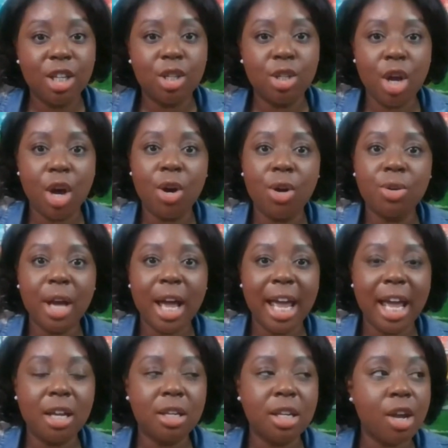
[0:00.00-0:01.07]
you know,
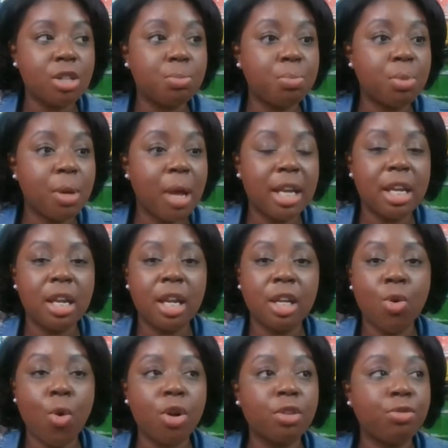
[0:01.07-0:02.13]
and there's,
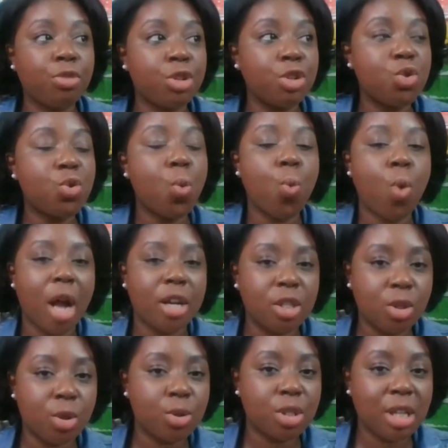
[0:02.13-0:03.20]
in order for you to
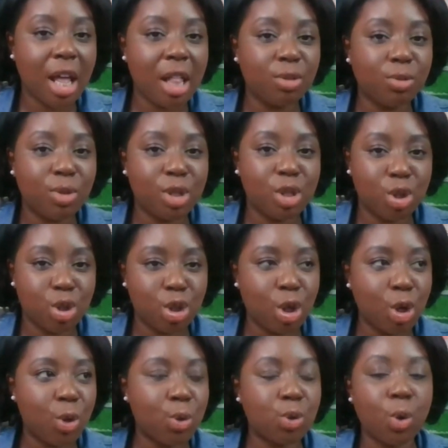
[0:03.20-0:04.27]
watch those television
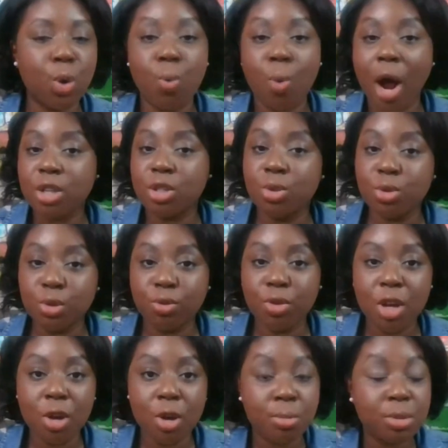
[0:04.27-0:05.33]
shows or watch those
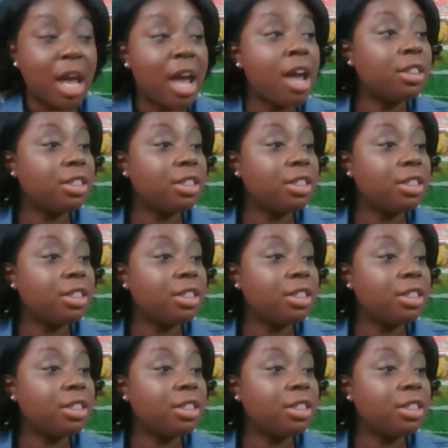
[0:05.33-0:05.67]
films,